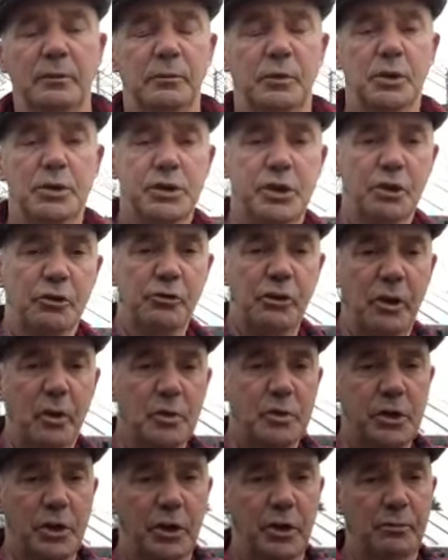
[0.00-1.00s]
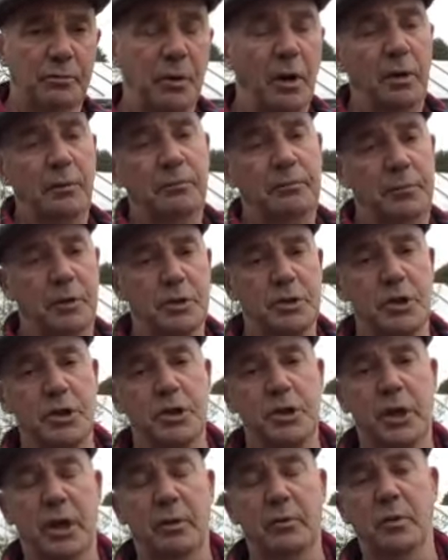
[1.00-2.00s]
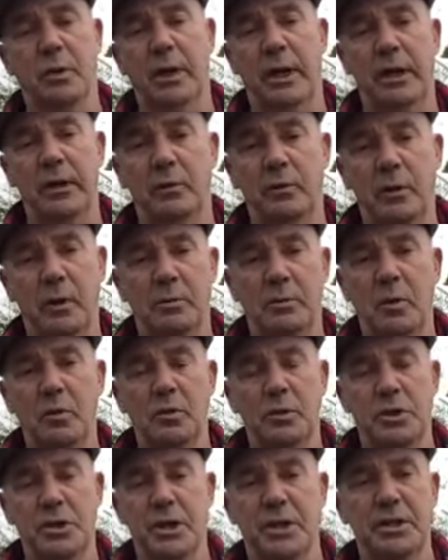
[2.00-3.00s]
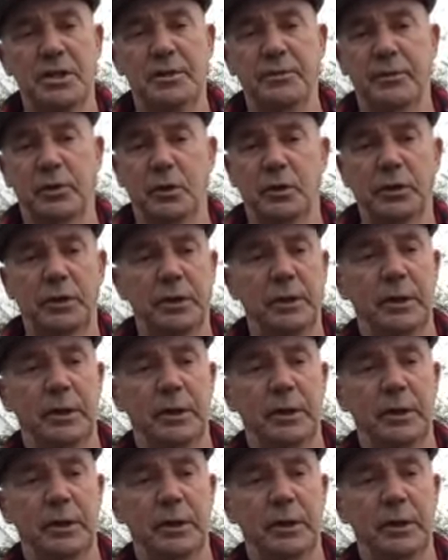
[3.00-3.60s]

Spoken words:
plus the greenhouse on the bottom, plus the shed. We'll end up with about 60 foot,